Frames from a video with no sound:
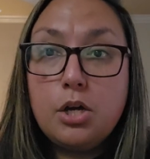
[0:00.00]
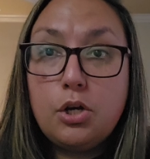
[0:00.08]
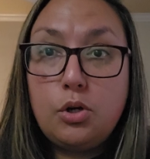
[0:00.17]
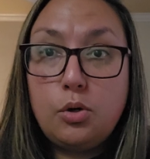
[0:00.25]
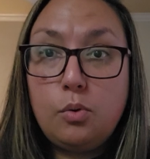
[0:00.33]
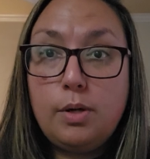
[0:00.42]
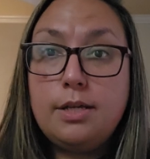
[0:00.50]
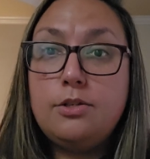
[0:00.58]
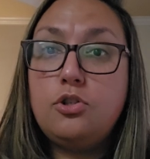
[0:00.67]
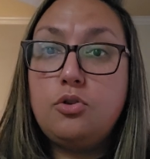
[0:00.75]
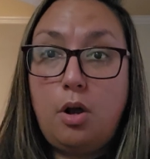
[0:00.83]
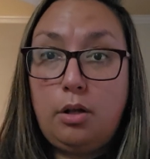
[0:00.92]
who is
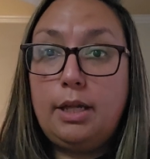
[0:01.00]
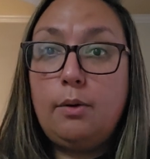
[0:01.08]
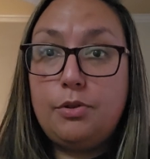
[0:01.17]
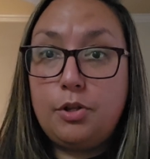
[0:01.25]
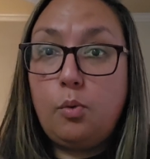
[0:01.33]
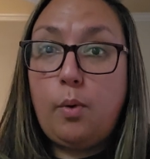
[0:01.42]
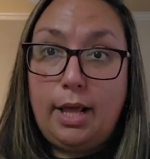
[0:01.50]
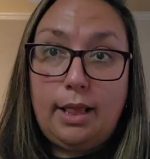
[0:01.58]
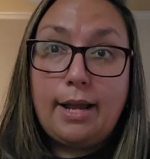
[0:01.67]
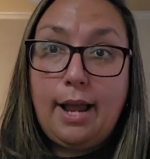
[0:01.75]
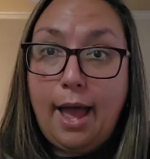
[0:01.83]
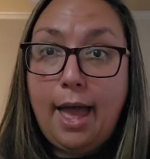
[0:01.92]
struggling with their weight
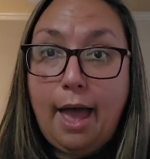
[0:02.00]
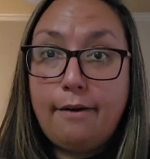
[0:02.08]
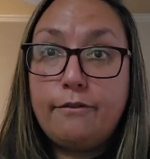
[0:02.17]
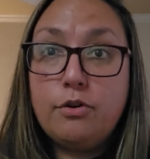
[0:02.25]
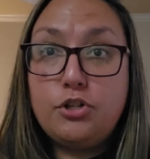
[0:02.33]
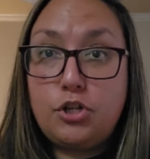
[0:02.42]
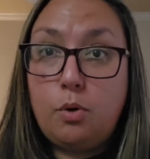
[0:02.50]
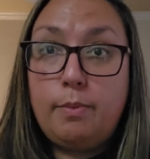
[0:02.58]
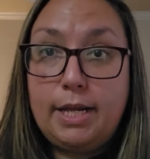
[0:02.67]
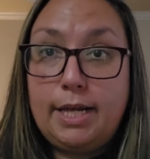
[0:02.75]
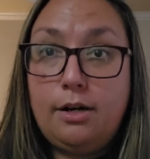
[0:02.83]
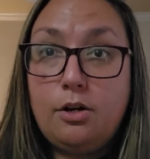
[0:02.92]
like I have for so
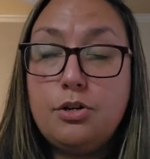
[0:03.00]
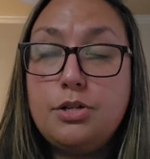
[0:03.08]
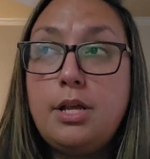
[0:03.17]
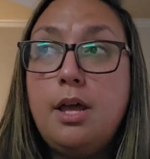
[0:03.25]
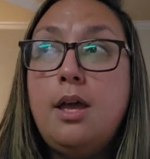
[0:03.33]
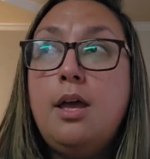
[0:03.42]
many years.